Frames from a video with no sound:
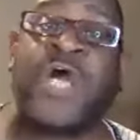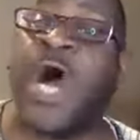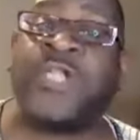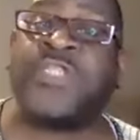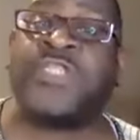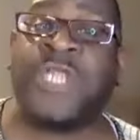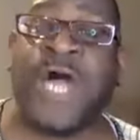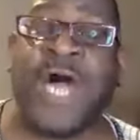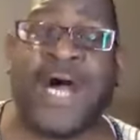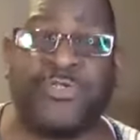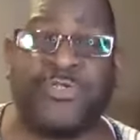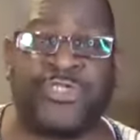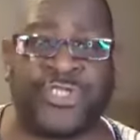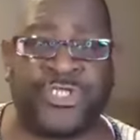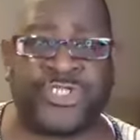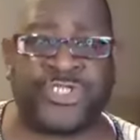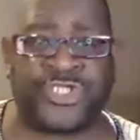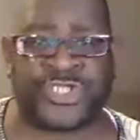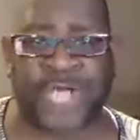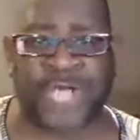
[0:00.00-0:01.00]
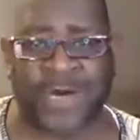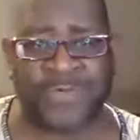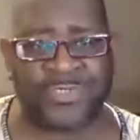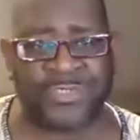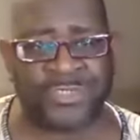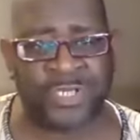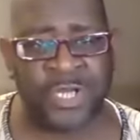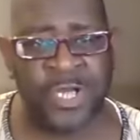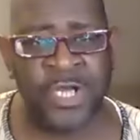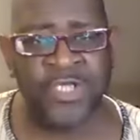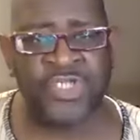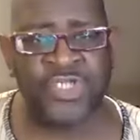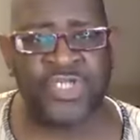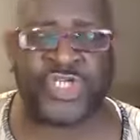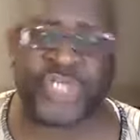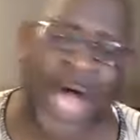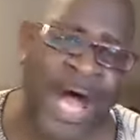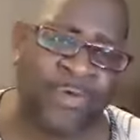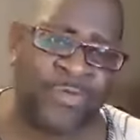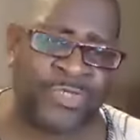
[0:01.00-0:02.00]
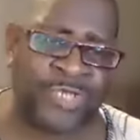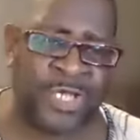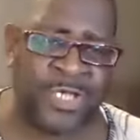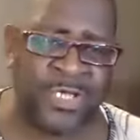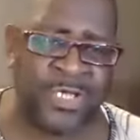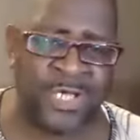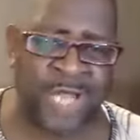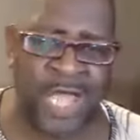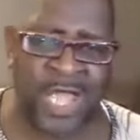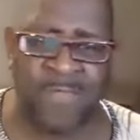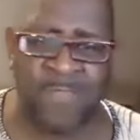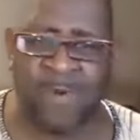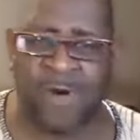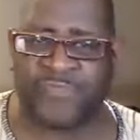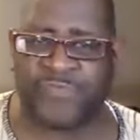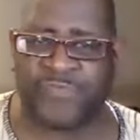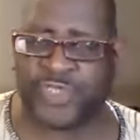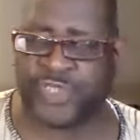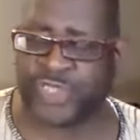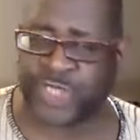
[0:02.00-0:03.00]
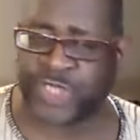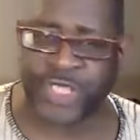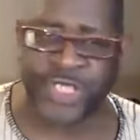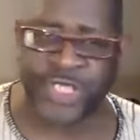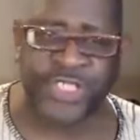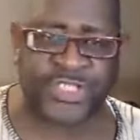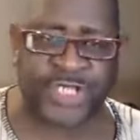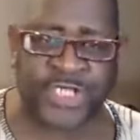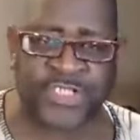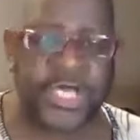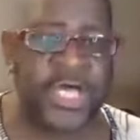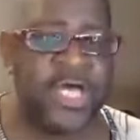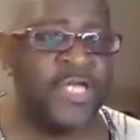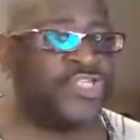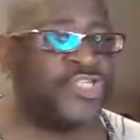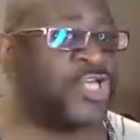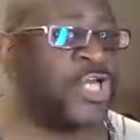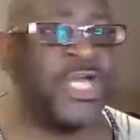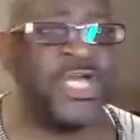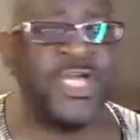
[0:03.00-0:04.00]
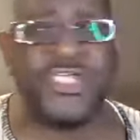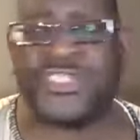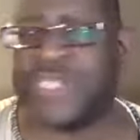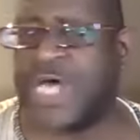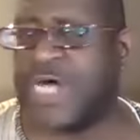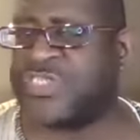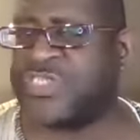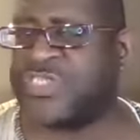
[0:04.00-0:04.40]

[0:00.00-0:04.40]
how to shout. Shout the name of Jesus. Jesus,